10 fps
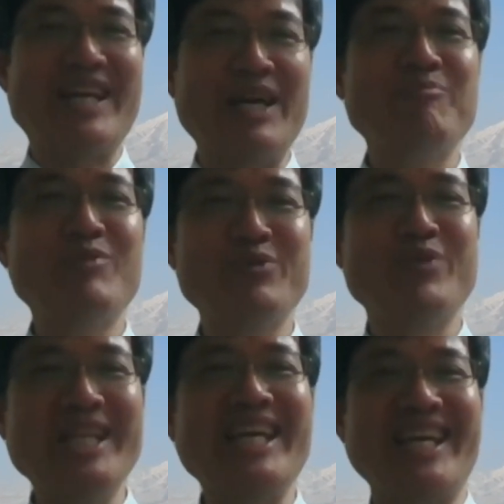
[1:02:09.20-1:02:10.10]
it's time to
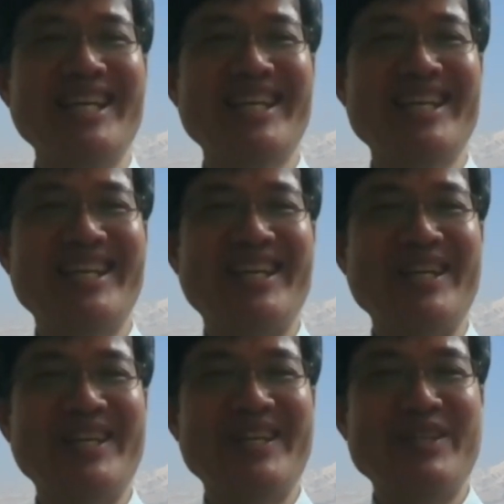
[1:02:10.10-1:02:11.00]
really
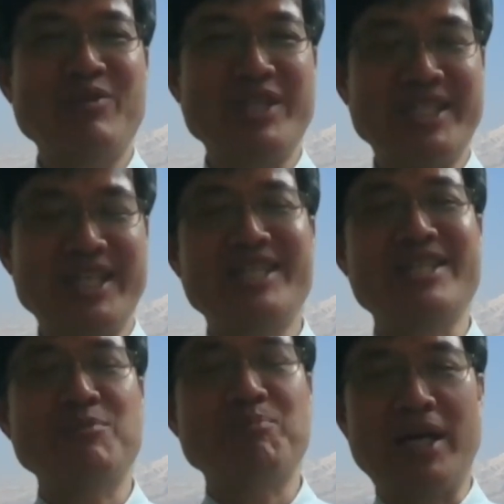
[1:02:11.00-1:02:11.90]
US
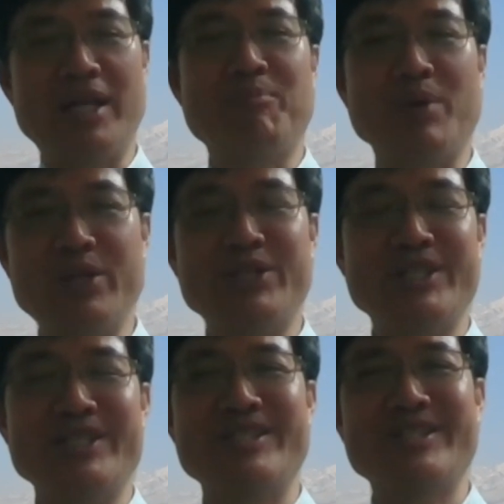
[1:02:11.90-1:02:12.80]
citizens,
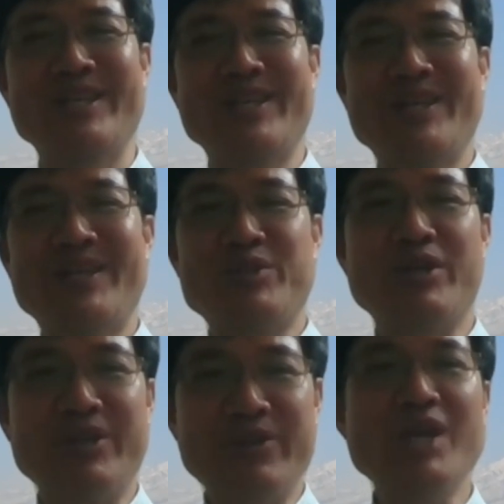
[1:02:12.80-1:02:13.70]
politicians
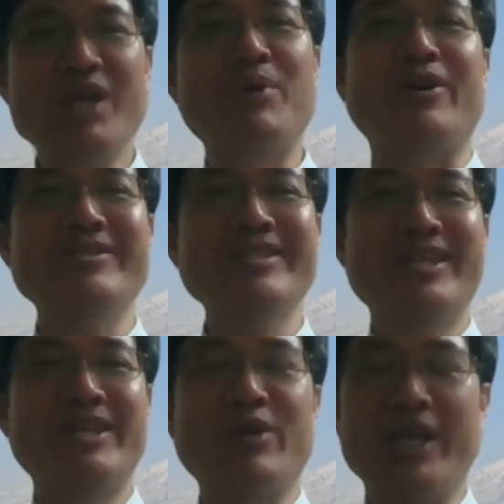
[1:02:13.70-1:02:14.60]
to agree upon,
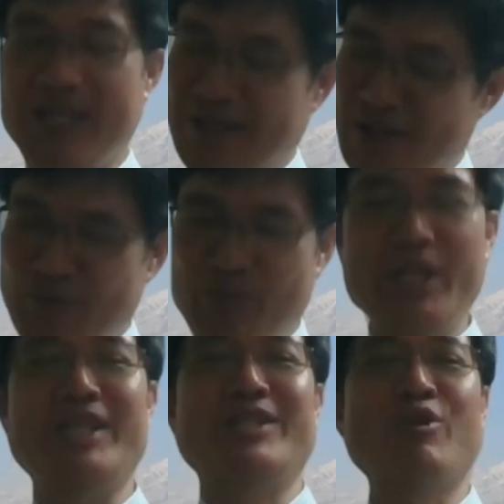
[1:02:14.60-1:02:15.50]
okay,
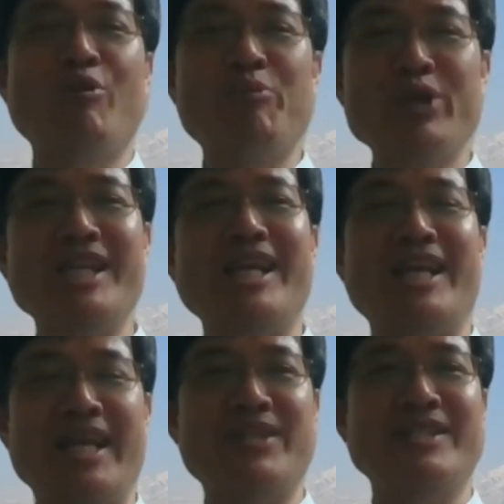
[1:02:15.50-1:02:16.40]
please, no more
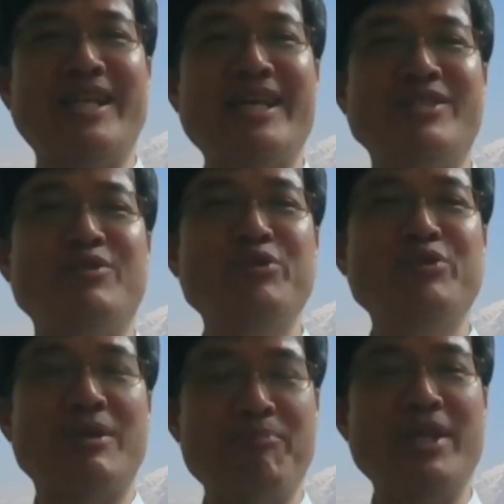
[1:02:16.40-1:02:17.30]
delay. Let's
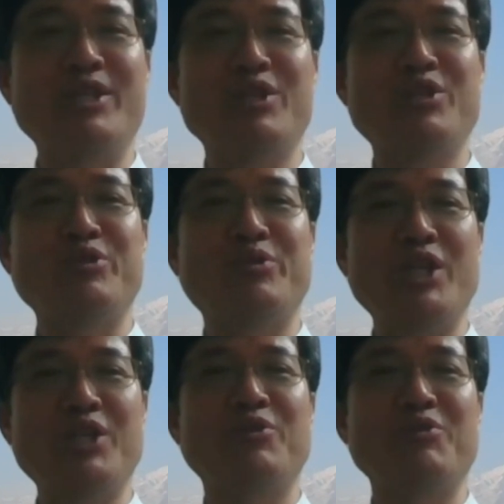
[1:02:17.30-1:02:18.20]
do something
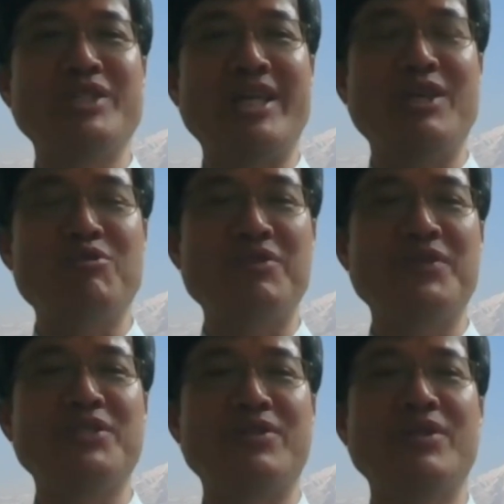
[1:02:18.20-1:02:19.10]
to introduce a
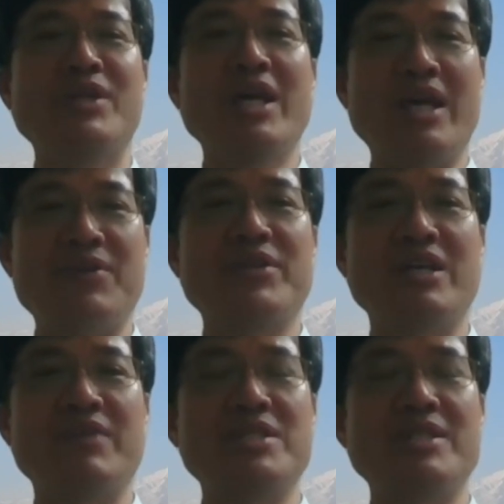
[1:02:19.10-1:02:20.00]
universal health
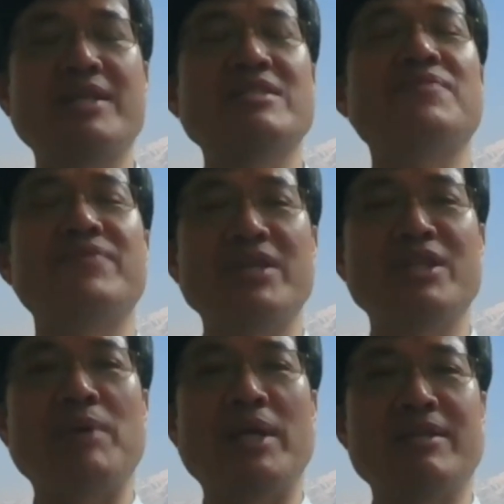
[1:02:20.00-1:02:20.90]
coverage. That's a
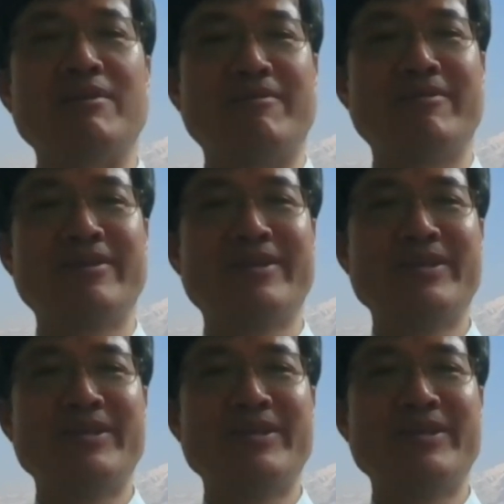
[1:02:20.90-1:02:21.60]
fundamental